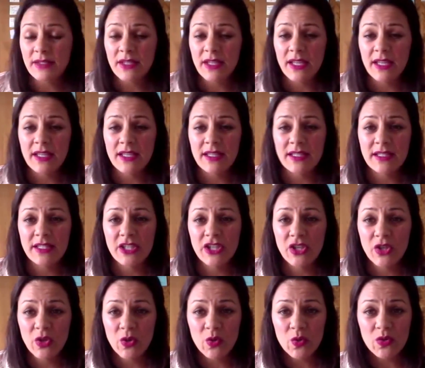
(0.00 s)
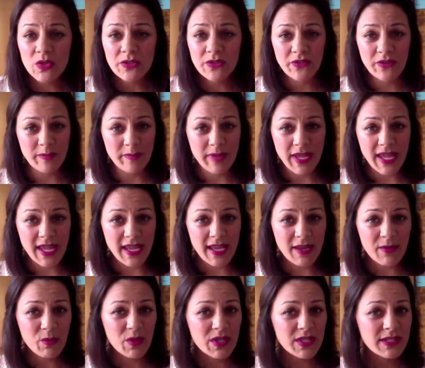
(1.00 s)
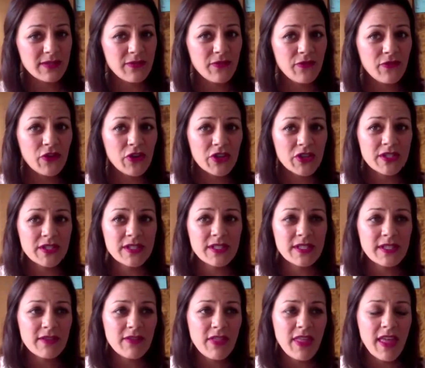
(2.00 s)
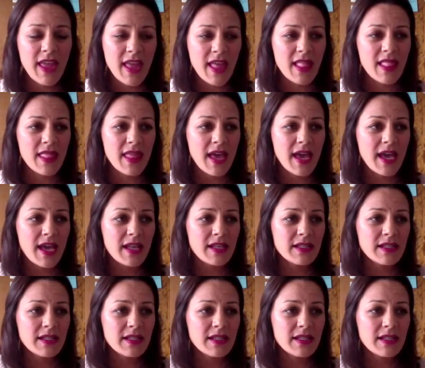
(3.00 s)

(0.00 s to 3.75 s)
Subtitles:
is huge for me. It was the first thing that